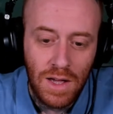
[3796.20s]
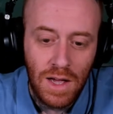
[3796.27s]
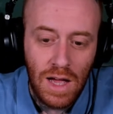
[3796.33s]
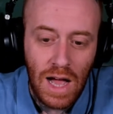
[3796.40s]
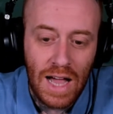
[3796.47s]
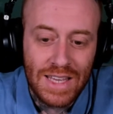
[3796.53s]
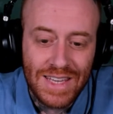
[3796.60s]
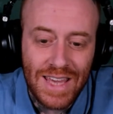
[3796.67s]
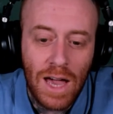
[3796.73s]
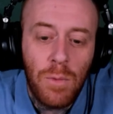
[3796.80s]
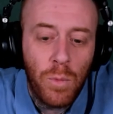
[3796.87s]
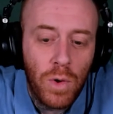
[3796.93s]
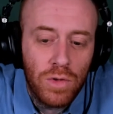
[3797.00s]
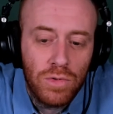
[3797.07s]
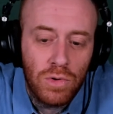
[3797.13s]
I get
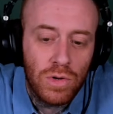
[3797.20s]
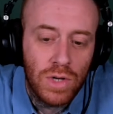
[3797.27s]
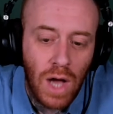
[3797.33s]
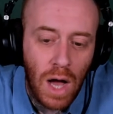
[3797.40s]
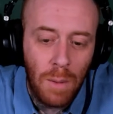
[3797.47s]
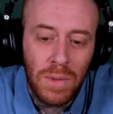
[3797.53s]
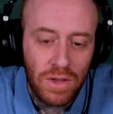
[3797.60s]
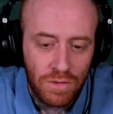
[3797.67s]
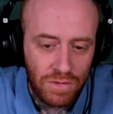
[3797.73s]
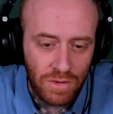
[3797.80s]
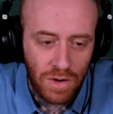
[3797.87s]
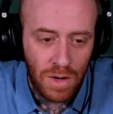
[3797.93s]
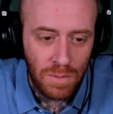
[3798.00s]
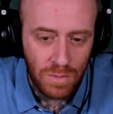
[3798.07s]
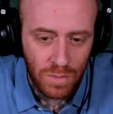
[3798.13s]
where they're coming
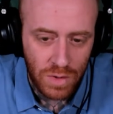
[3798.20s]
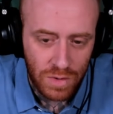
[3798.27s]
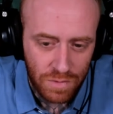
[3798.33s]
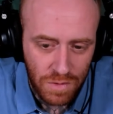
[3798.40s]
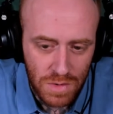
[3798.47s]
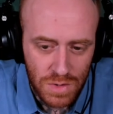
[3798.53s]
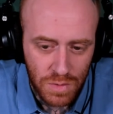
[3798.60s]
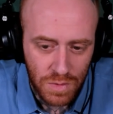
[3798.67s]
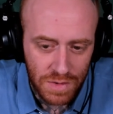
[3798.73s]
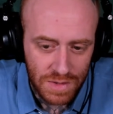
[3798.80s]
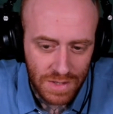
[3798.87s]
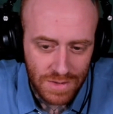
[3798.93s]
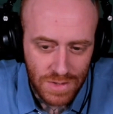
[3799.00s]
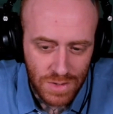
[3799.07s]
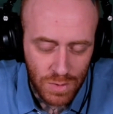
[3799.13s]
from with 1
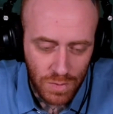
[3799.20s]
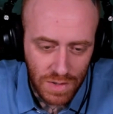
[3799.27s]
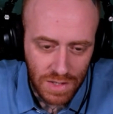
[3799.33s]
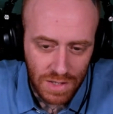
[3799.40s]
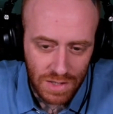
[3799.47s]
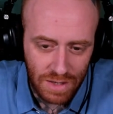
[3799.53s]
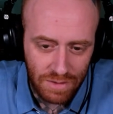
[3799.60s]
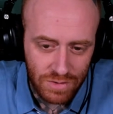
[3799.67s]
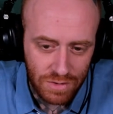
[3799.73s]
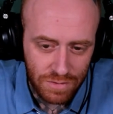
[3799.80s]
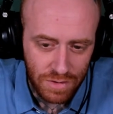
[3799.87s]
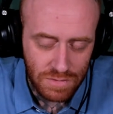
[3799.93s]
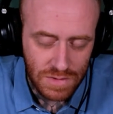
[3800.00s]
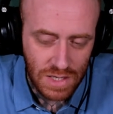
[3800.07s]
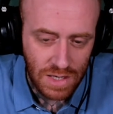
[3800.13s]
Corinthians
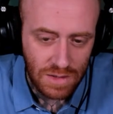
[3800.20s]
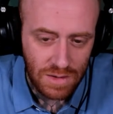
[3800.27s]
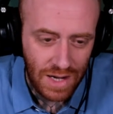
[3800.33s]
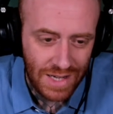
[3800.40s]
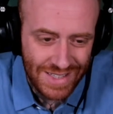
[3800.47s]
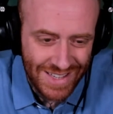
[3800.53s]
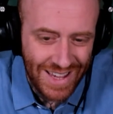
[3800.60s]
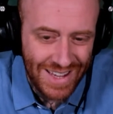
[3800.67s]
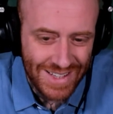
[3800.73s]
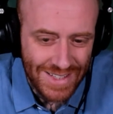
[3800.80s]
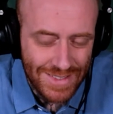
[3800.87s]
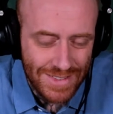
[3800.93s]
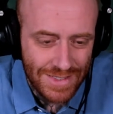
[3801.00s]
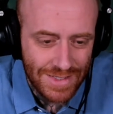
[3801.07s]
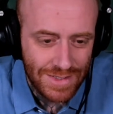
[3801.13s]
3:11-15. I get
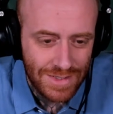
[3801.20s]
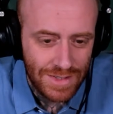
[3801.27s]
it.